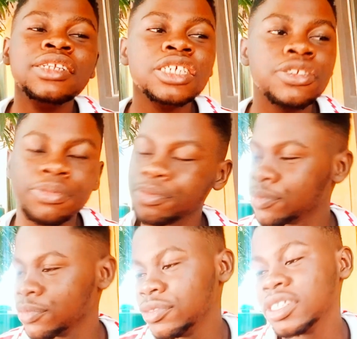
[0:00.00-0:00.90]
This
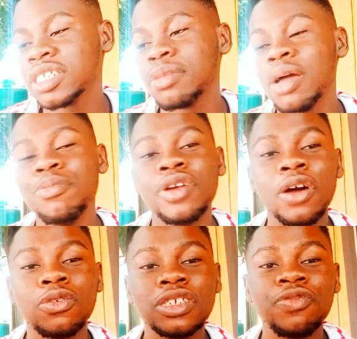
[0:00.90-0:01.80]
is my
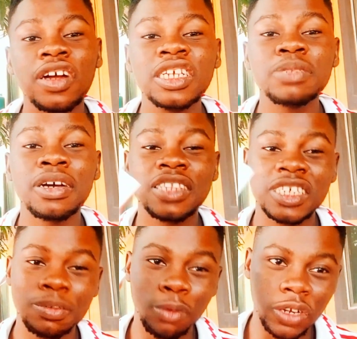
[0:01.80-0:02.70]
miracle. In fact, this is my
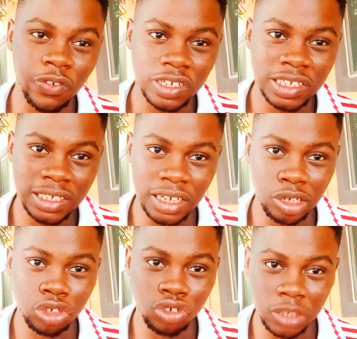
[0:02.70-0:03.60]
testimony for this year,
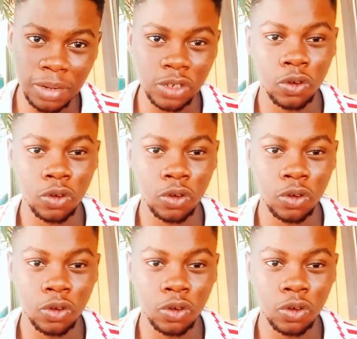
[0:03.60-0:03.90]
this Christmas.